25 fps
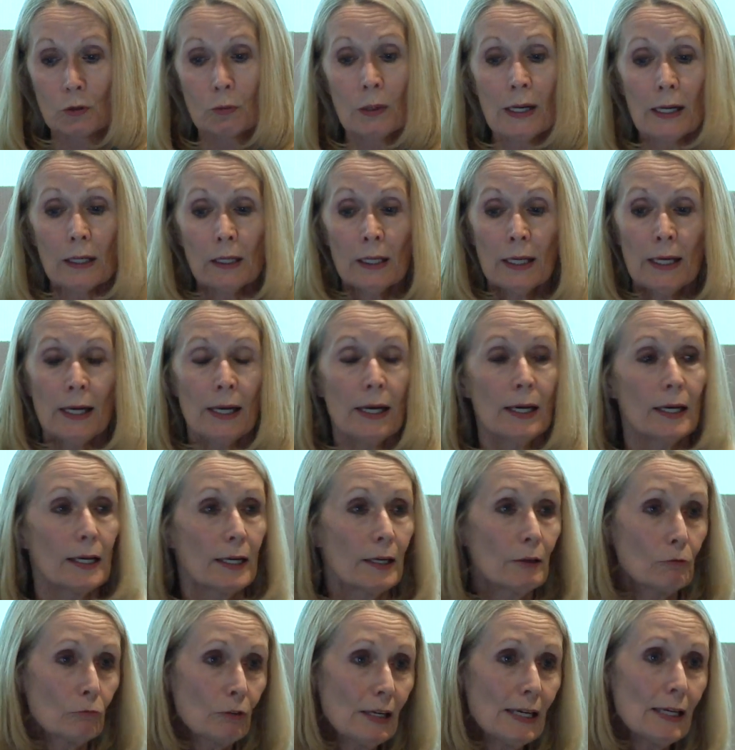Well,
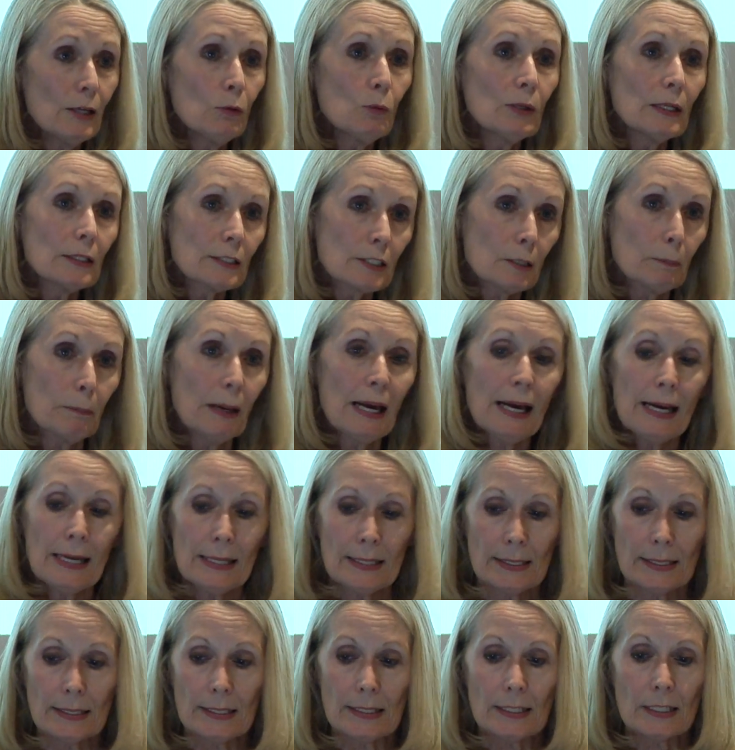it really will
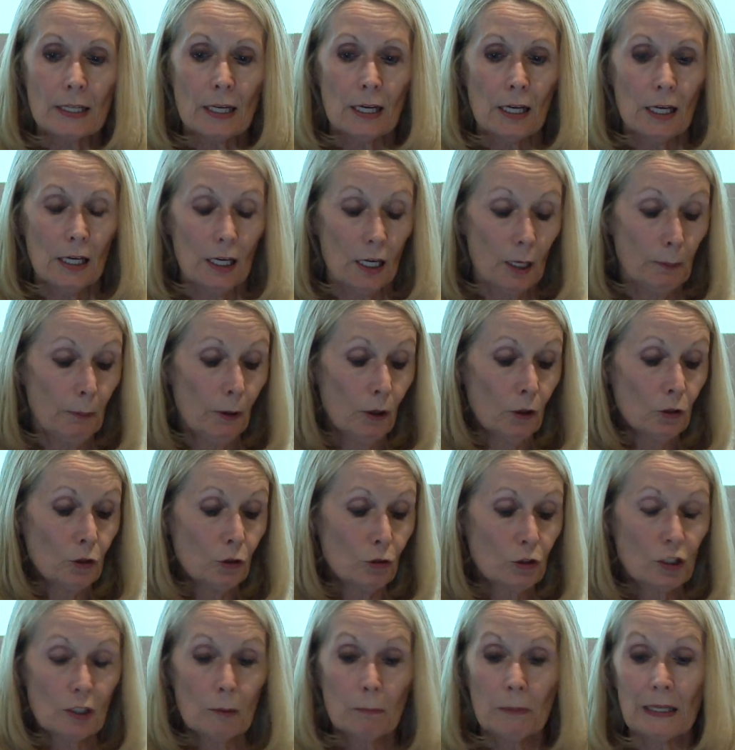depend upon
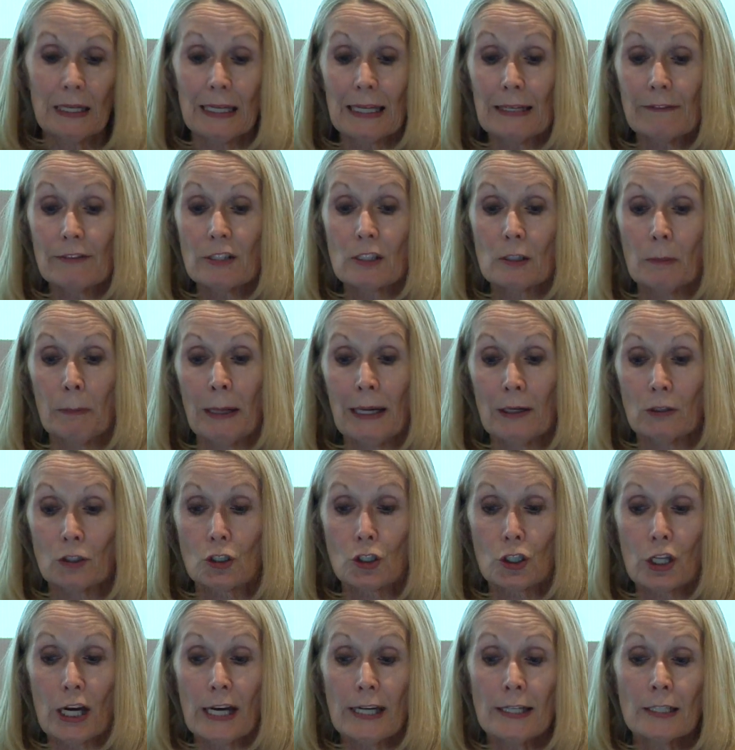your beliefs about
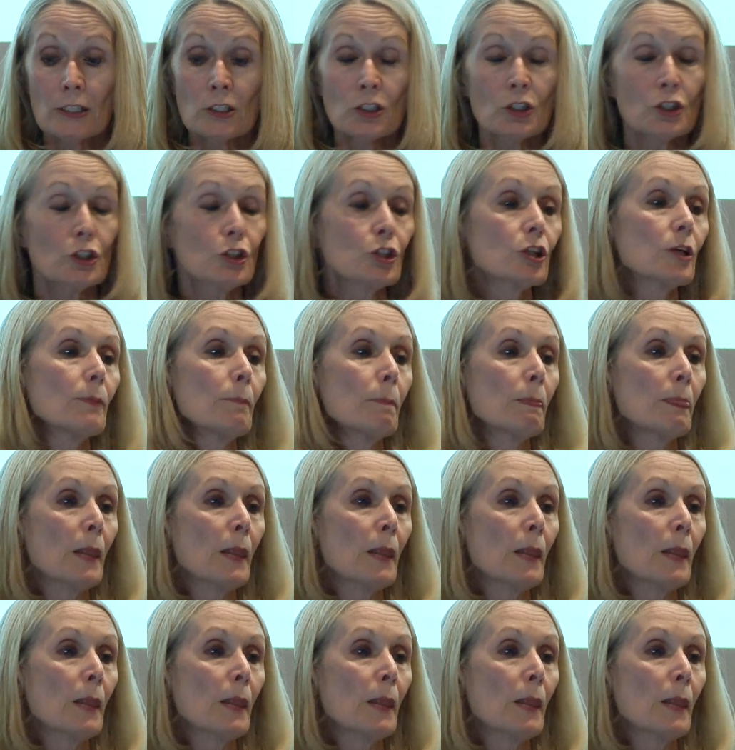change